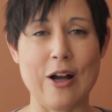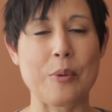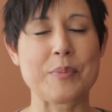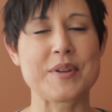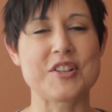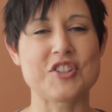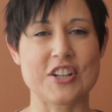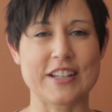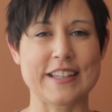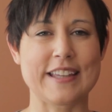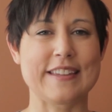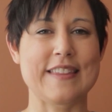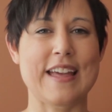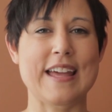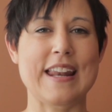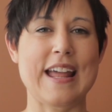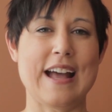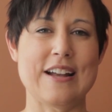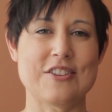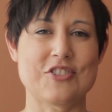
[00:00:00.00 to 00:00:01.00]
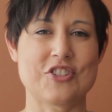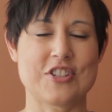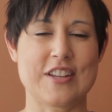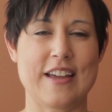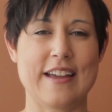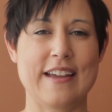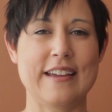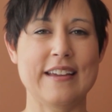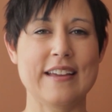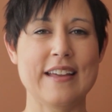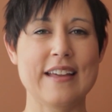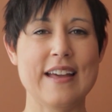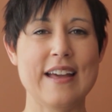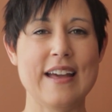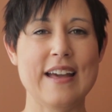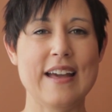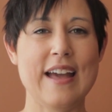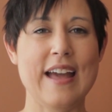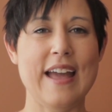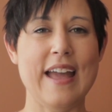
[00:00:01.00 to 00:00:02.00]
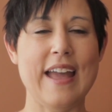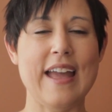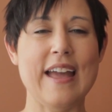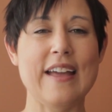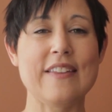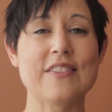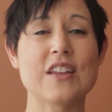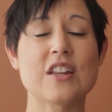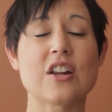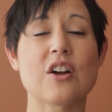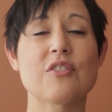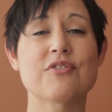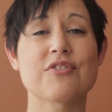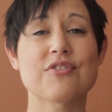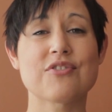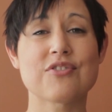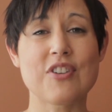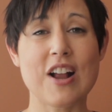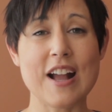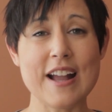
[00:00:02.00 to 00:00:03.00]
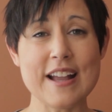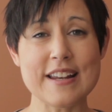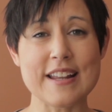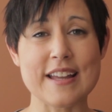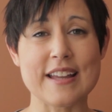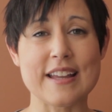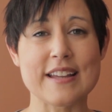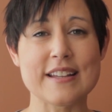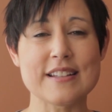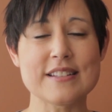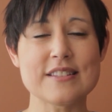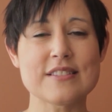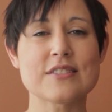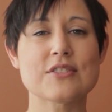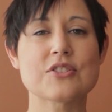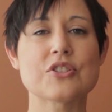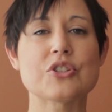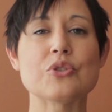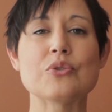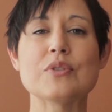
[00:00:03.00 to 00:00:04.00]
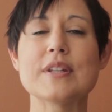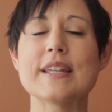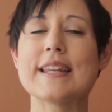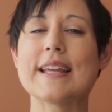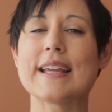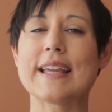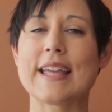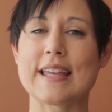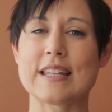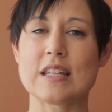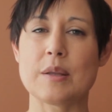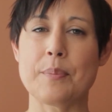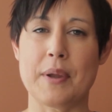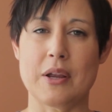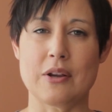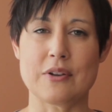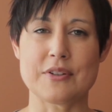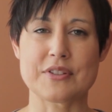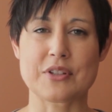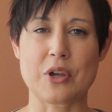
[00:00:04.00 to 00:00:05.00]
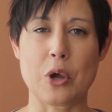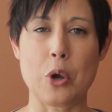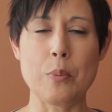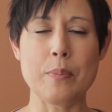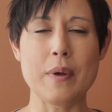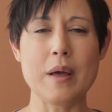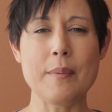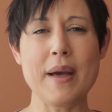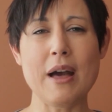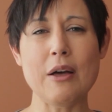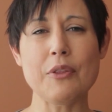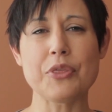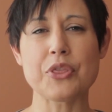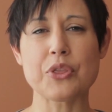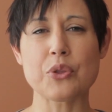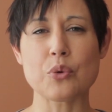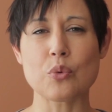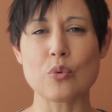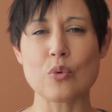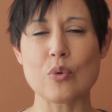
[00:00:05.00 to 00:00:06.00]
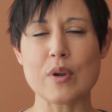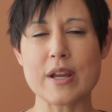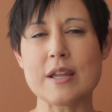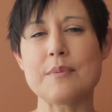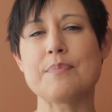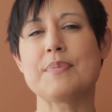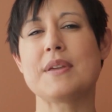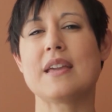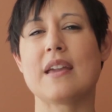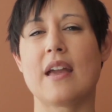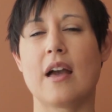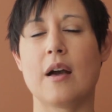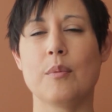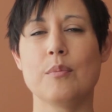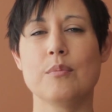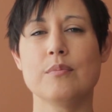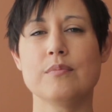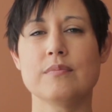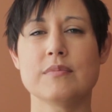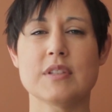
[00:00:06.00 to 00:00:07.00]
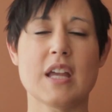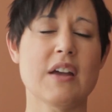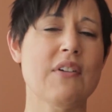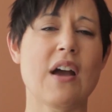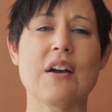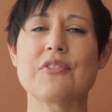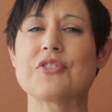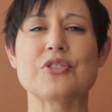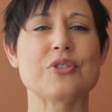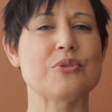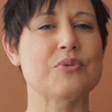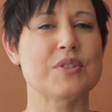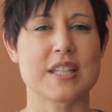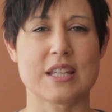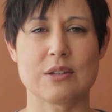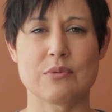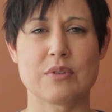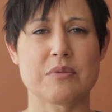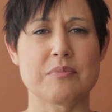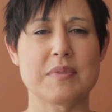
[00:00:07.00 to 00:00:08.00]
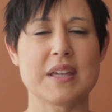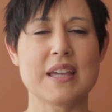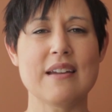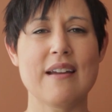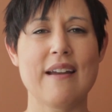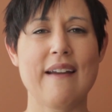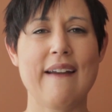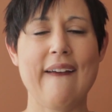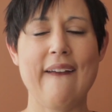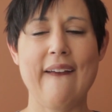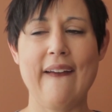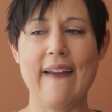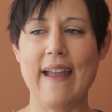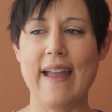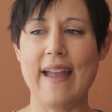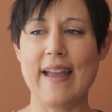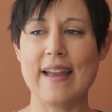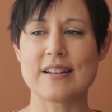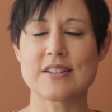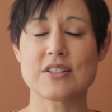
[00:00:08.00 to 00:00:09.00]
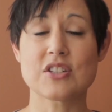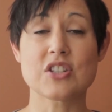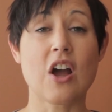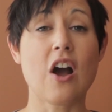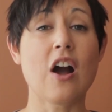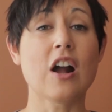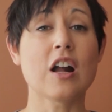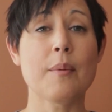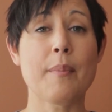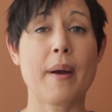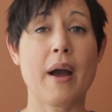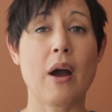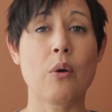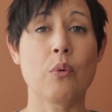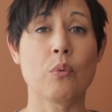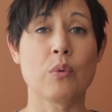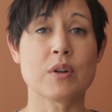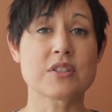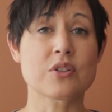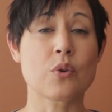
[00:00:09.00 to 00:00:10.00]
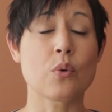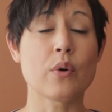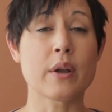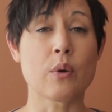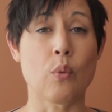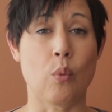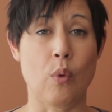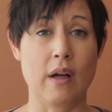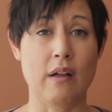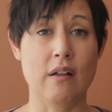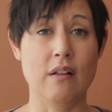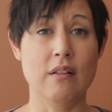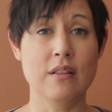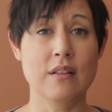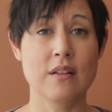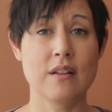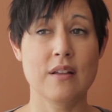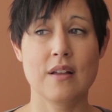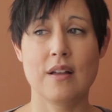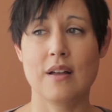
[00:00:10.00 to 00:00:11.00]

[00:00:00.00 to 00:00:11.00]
I'll be checking that hashtag. And then on Fridays, tune in again to Periscope about 3 p.m. to have afternoon tea with me and talk about what's going well.